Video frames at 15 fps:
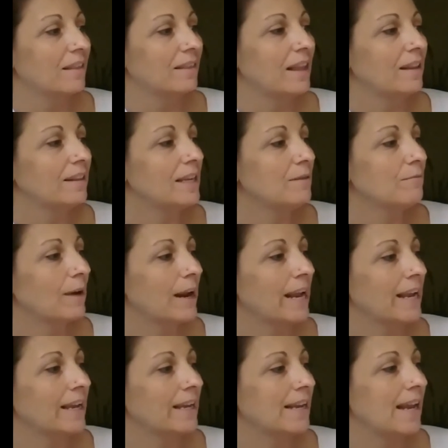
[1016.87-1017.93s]
Lily
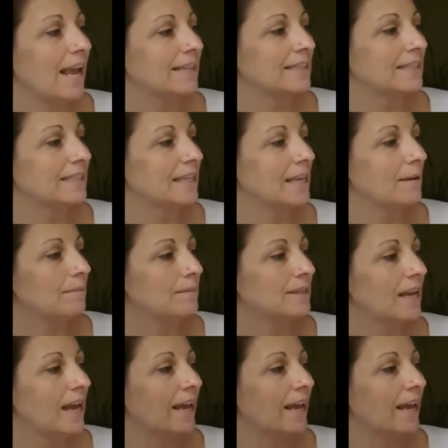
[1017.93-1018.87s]
ran and skipped